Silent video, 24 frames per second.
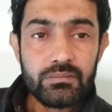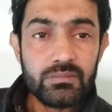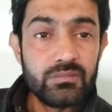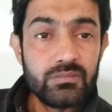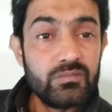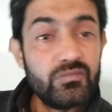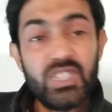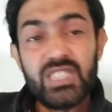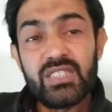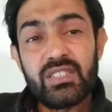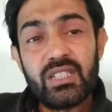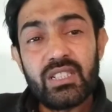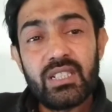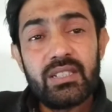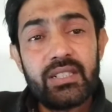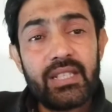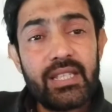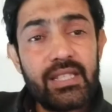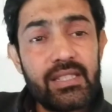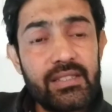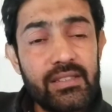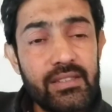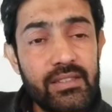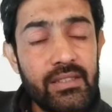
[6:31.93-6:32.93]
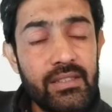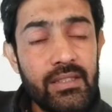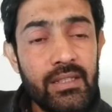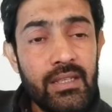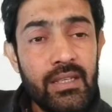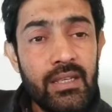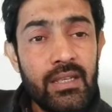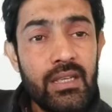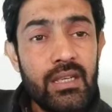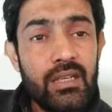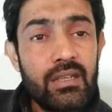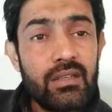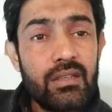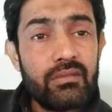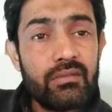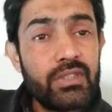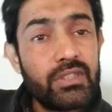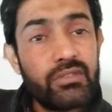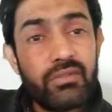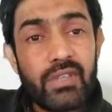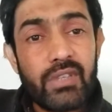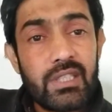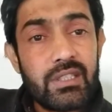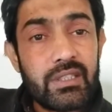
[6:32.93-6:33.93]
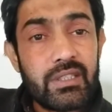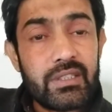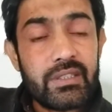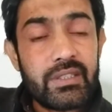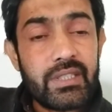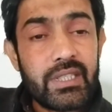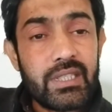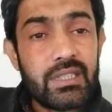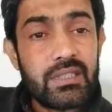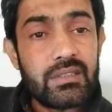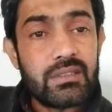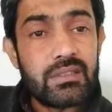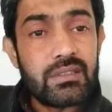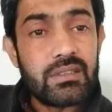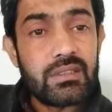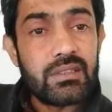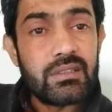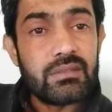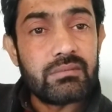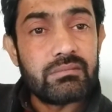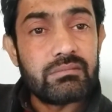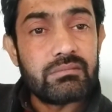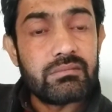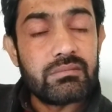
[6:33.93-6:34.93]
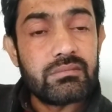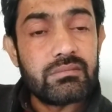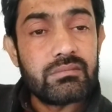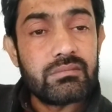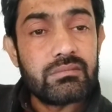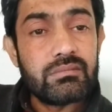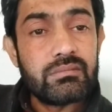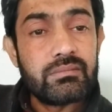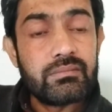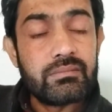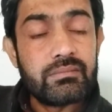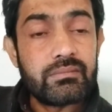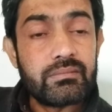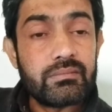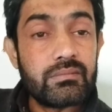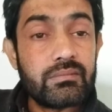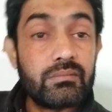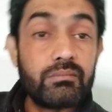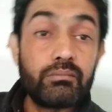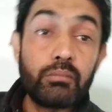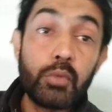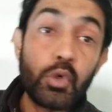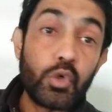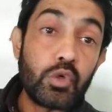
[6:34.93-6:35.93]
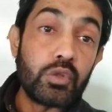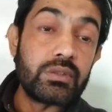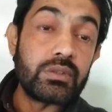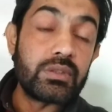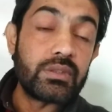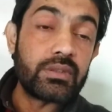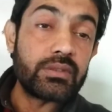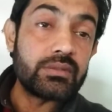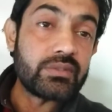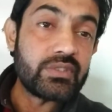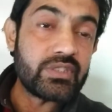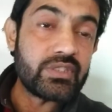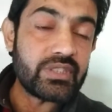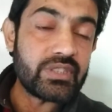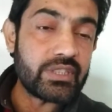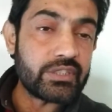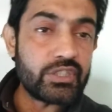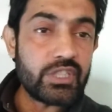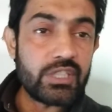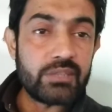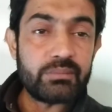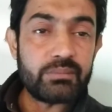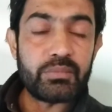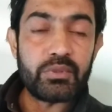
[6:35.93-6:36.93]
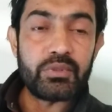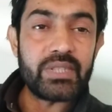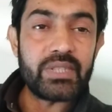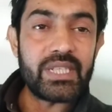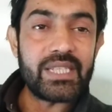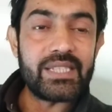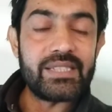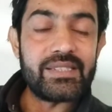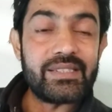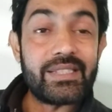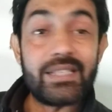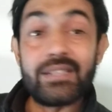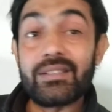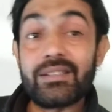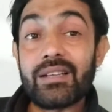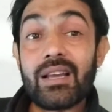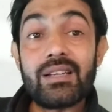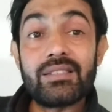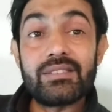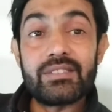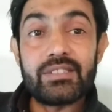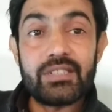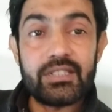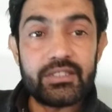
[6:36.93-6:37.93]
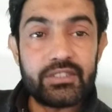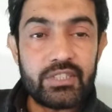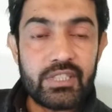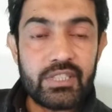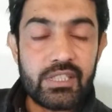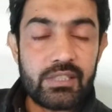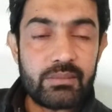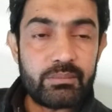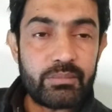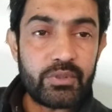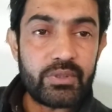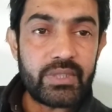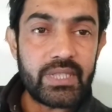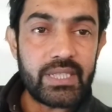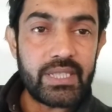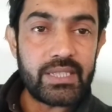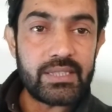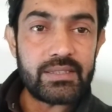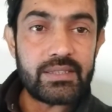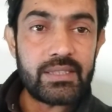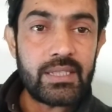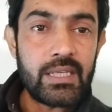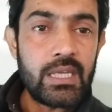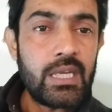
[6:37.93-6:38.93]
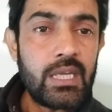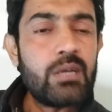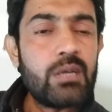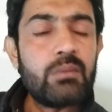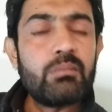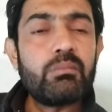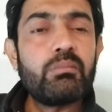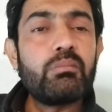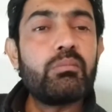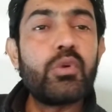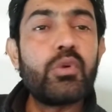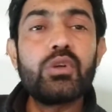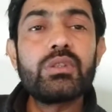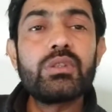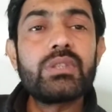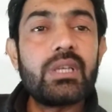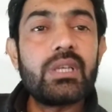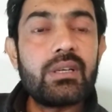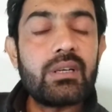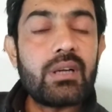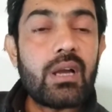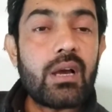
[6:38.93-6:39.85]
which will contain both structural proteins and non-structural proteins. Both are